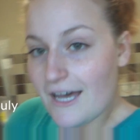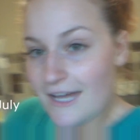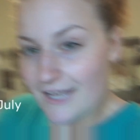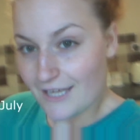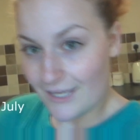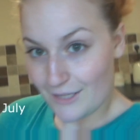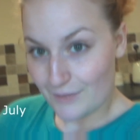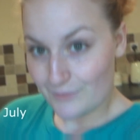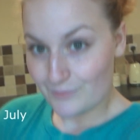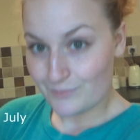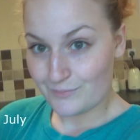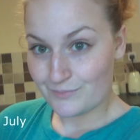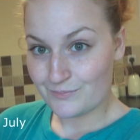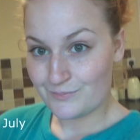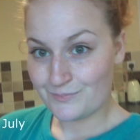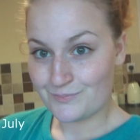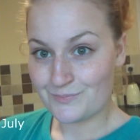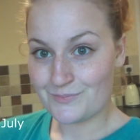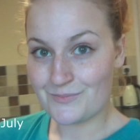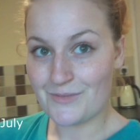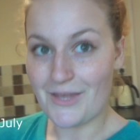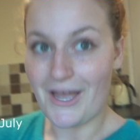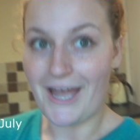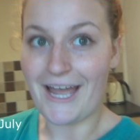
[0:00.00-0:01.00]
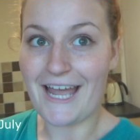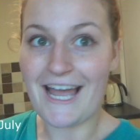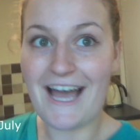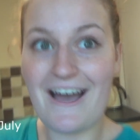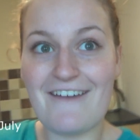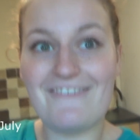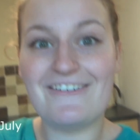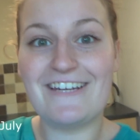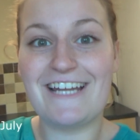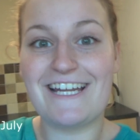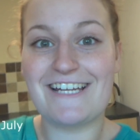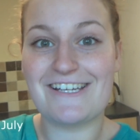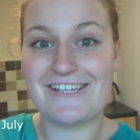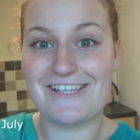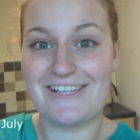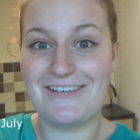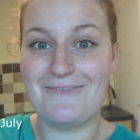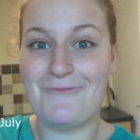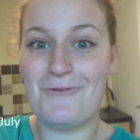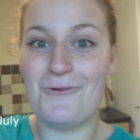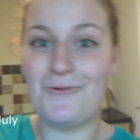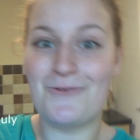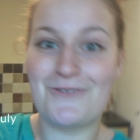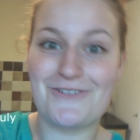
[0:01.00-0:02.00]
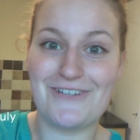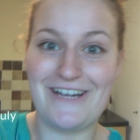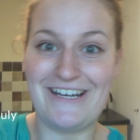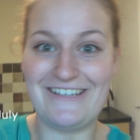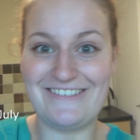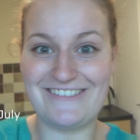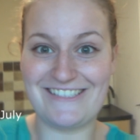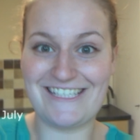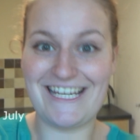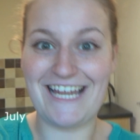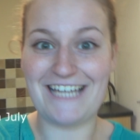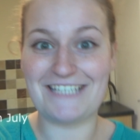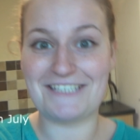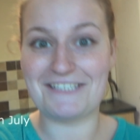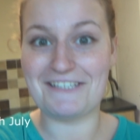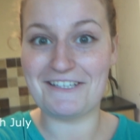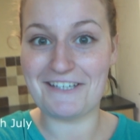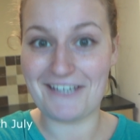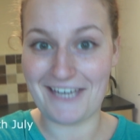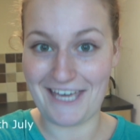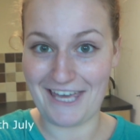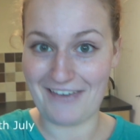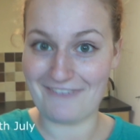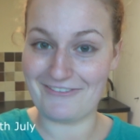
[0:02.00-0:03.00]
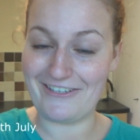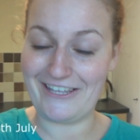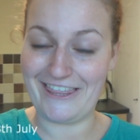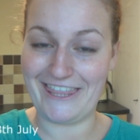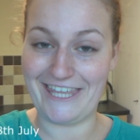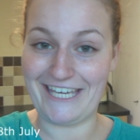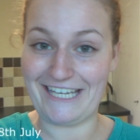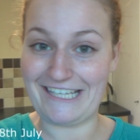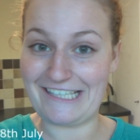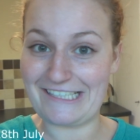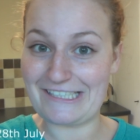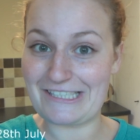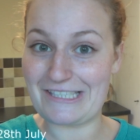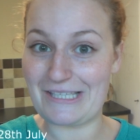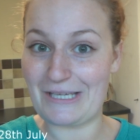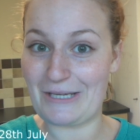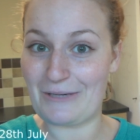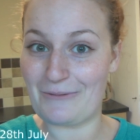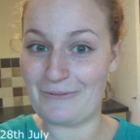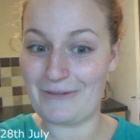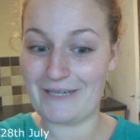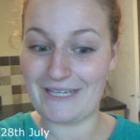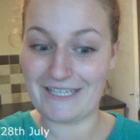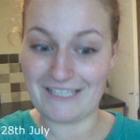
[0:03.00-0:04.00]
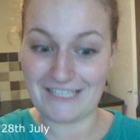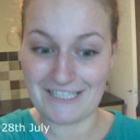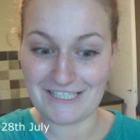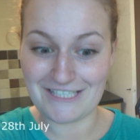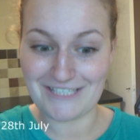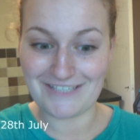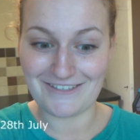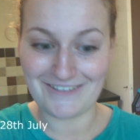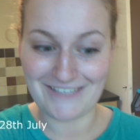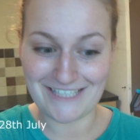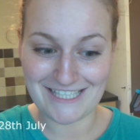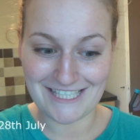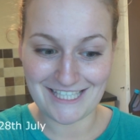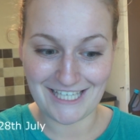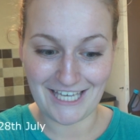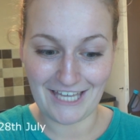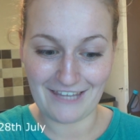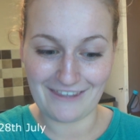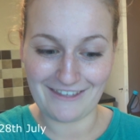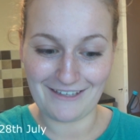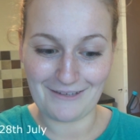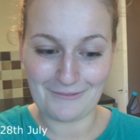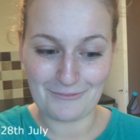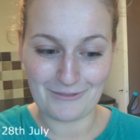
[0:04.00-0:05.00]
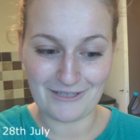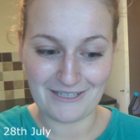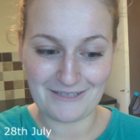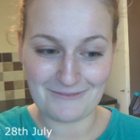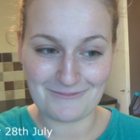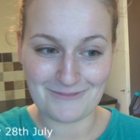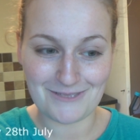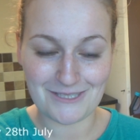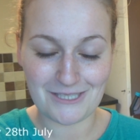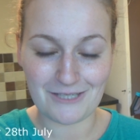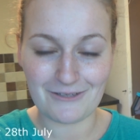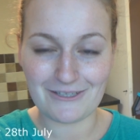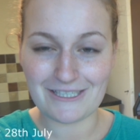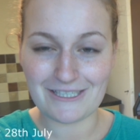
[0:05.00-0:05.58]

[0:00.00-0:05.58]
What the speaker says: I haven't actually walked around and had a look at everything, so we're gonna do it together, but I'm so